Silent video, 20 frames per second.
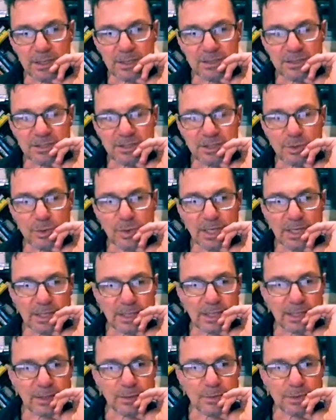
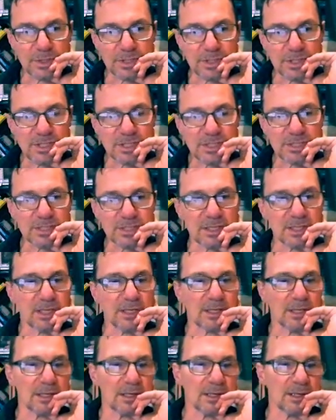Tequila, which is
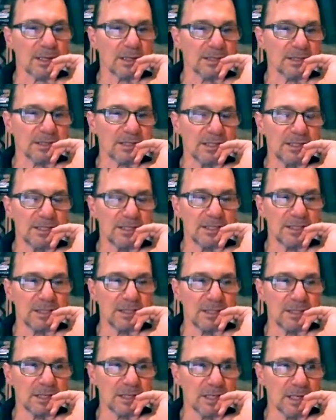a
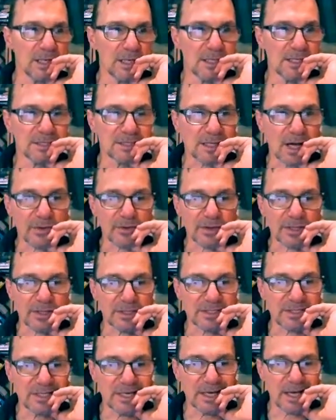city south
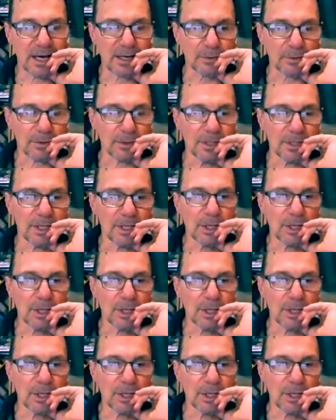Seattle,